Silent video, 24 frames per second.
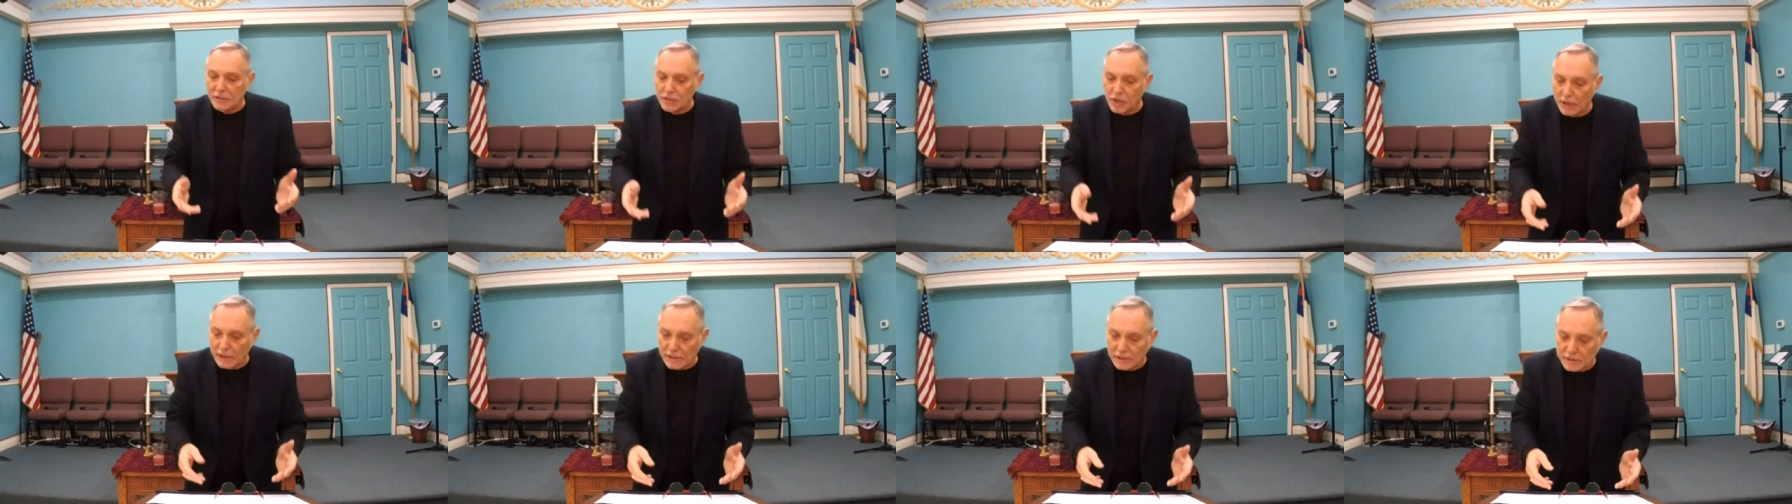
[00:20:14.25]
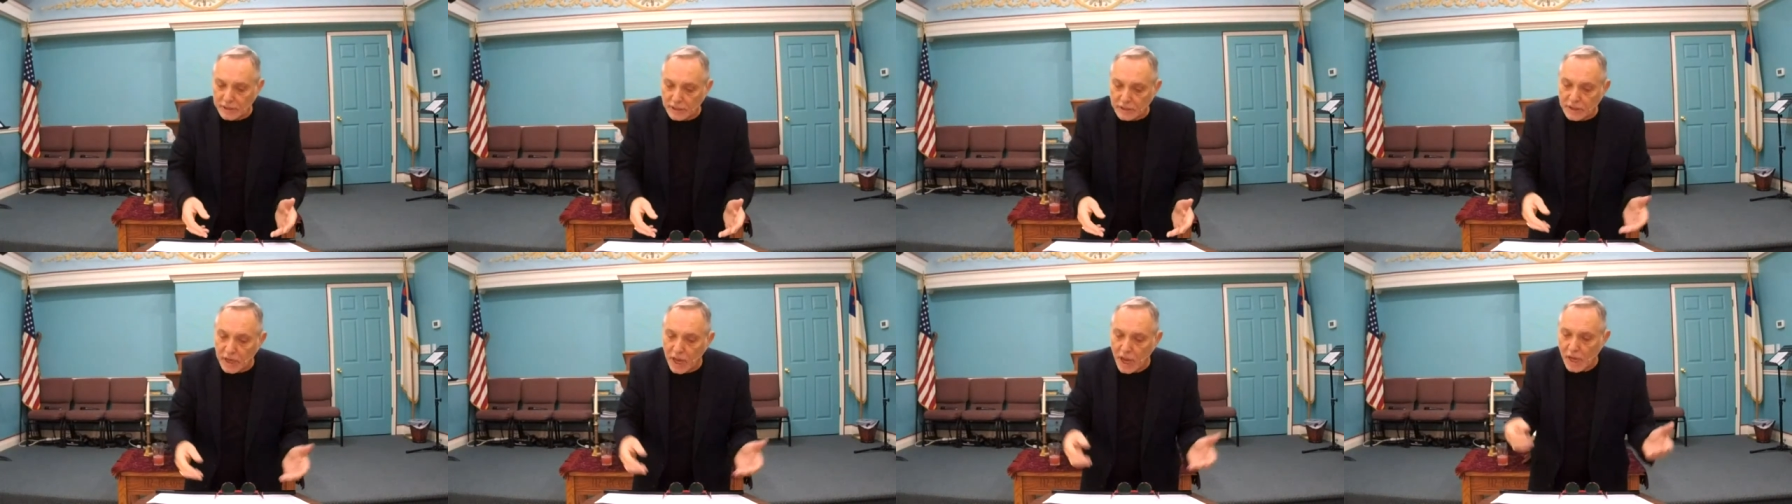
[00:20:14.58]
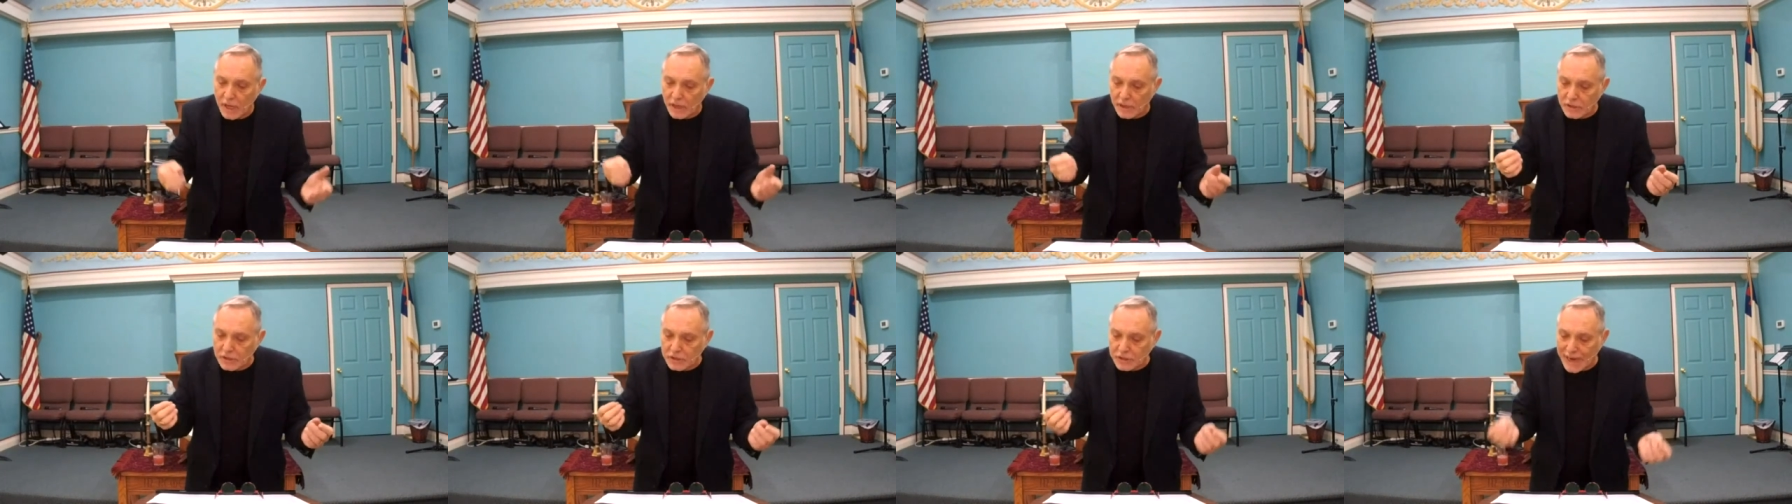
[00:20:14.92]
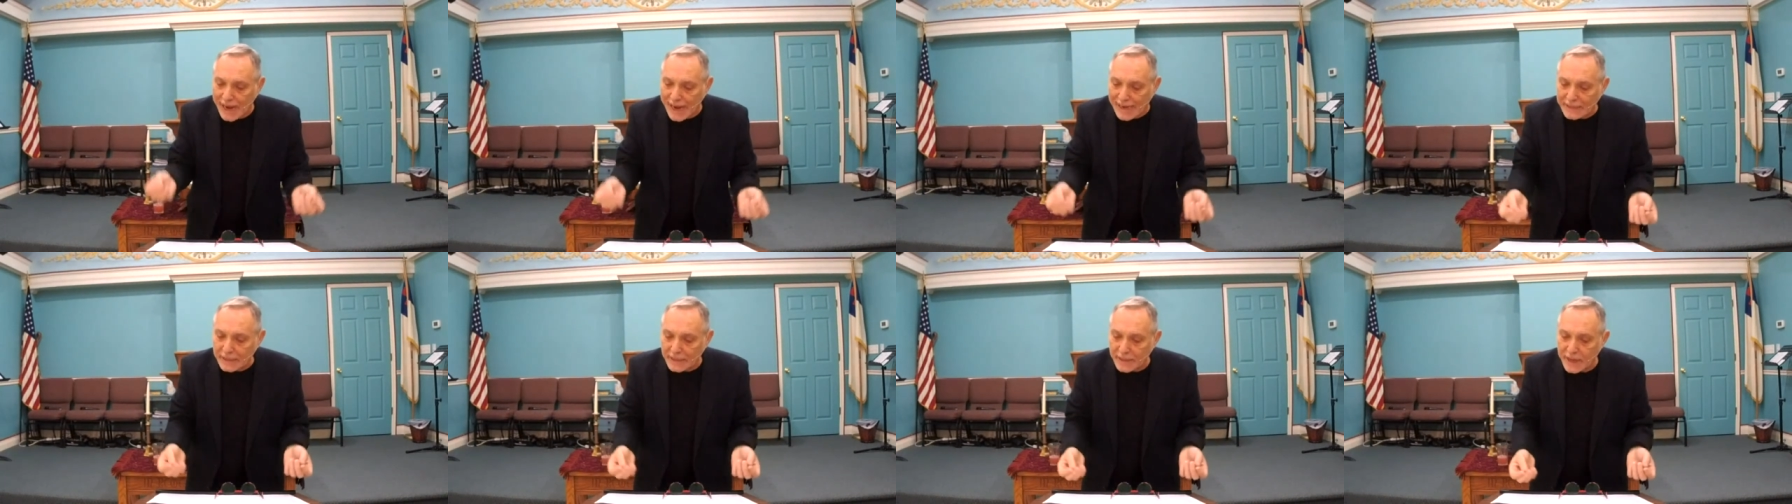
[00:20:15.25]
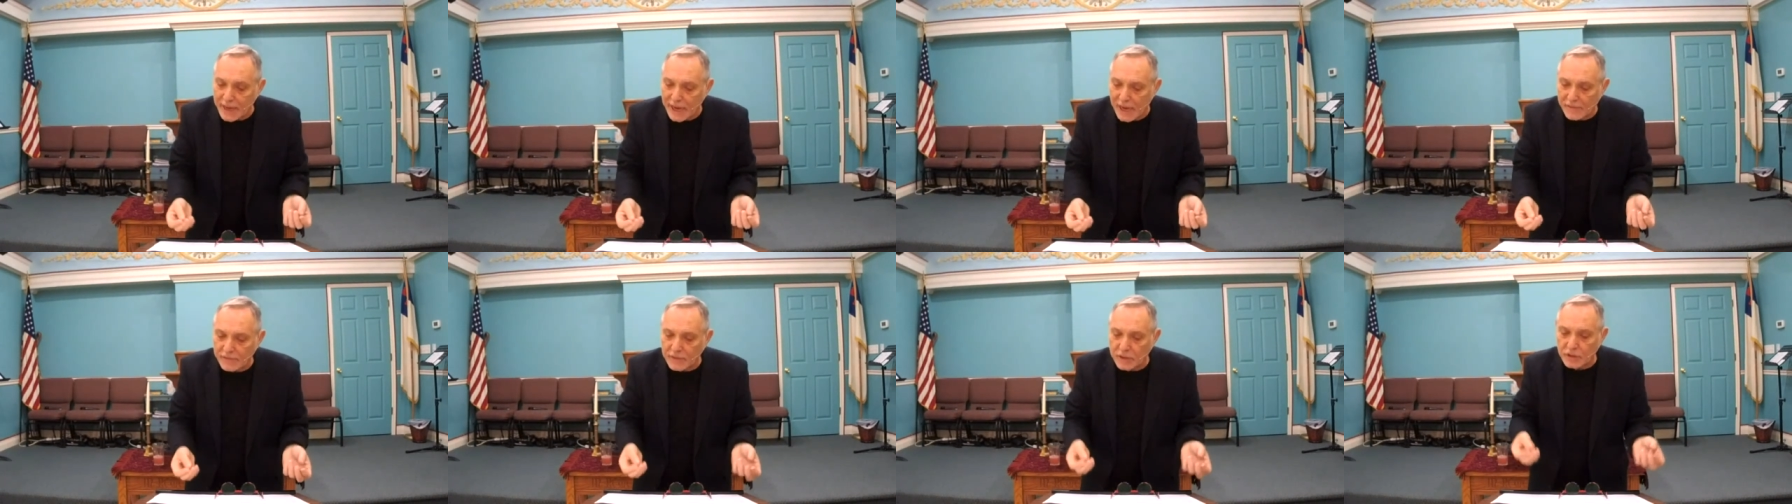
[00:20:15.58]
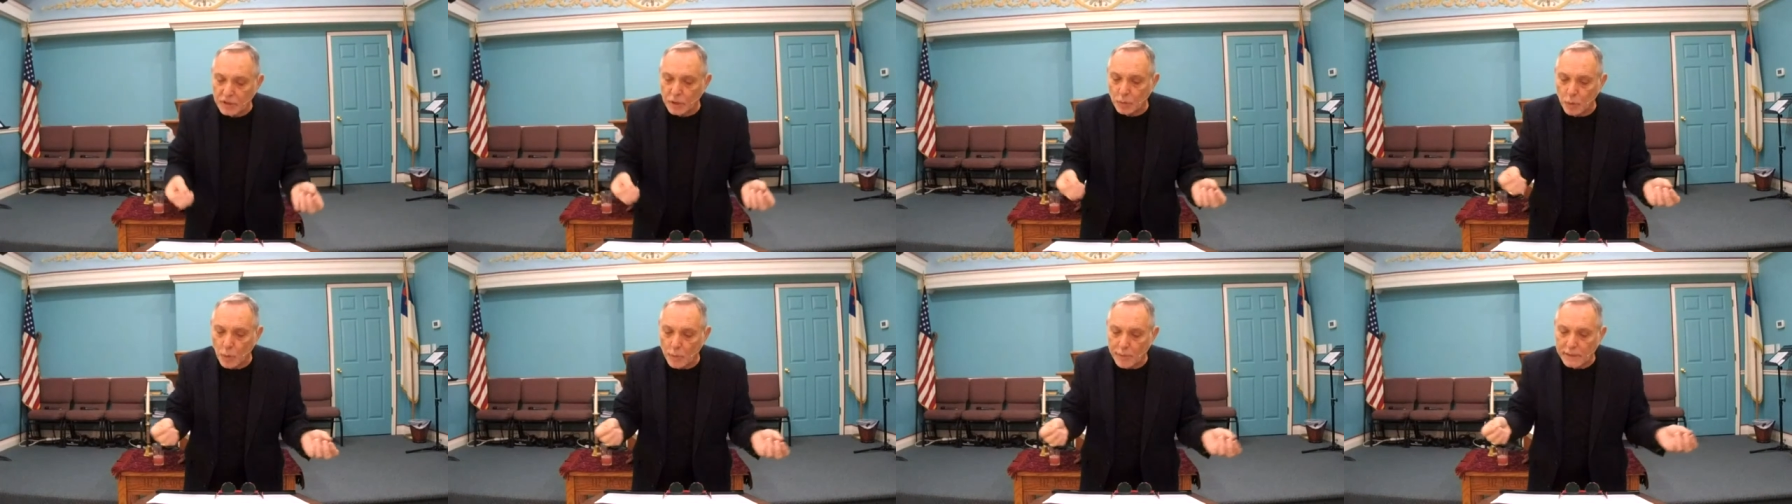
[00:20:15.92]
John says, a sign in the
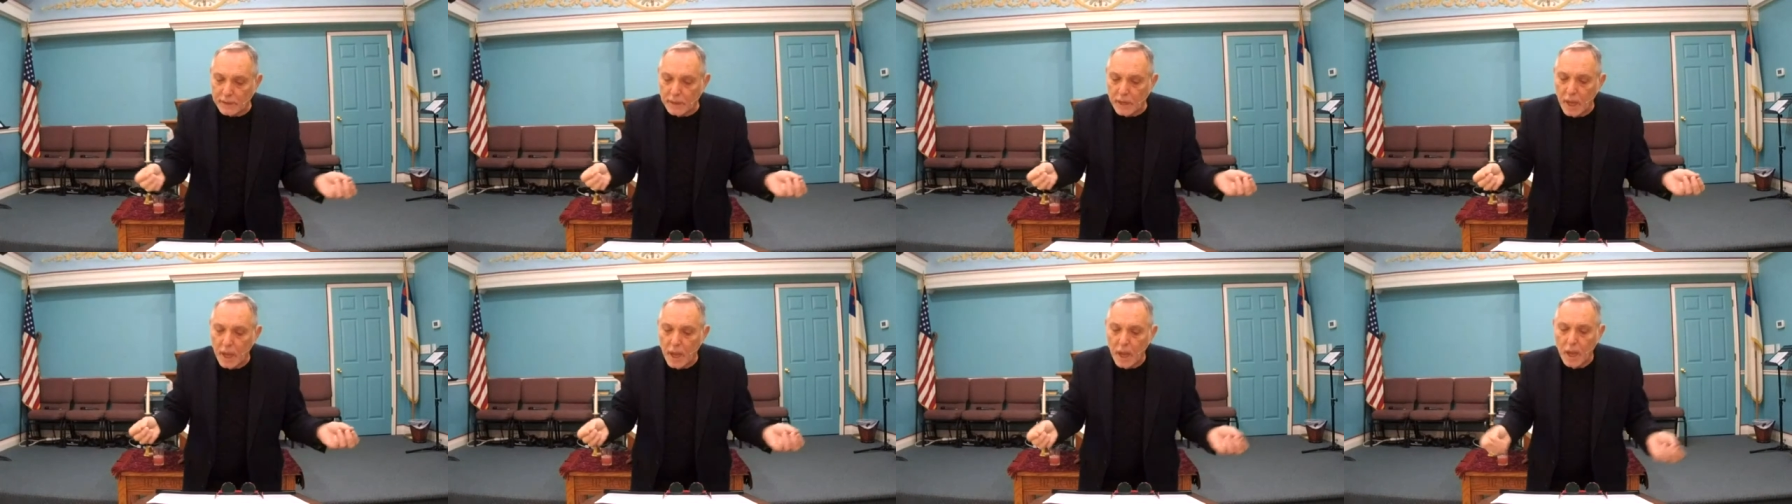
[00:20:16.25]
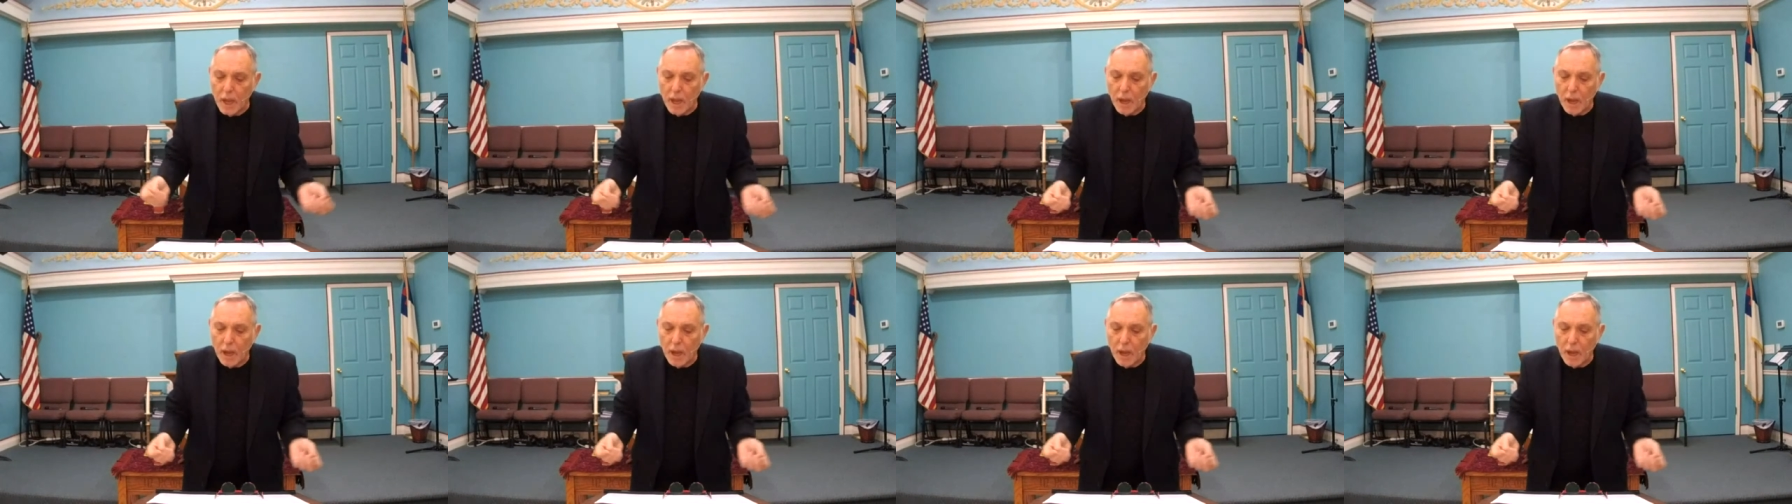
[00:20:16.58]
heavens, a woman,